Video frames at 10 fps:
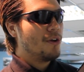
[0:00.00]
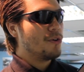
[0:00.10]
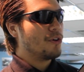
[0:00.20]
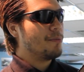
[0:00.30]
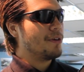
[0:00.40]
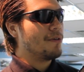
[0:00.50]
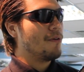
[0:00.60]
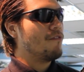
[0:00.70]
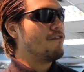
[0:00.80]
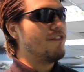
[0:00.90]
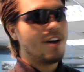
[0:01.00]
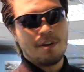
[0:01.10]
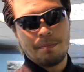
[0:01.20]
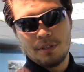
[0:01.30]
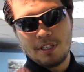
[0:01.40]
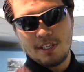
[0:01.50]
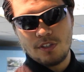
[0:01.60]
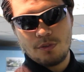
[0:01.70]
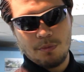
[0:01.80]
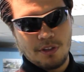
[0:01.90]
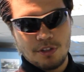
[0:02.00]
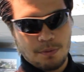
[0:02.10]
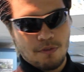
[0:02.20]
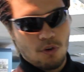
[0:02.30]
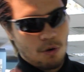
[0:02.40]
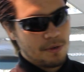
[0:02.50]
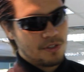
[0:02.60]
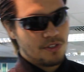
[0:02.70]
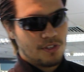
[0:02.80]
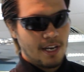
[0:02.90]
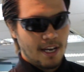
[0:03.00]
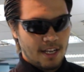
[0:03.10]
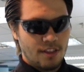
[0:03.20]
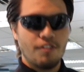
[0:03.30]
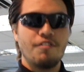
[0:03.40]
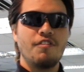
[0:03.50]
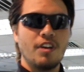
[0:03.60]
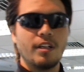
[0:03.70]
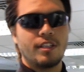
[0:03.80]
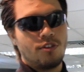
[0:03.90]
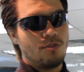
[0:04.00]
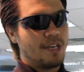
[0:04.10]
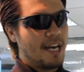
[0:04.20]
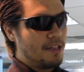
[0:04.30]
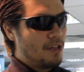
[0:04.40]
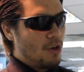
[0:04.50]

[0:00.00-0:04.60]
you're going to be very pleased with its performance and the feeling that you get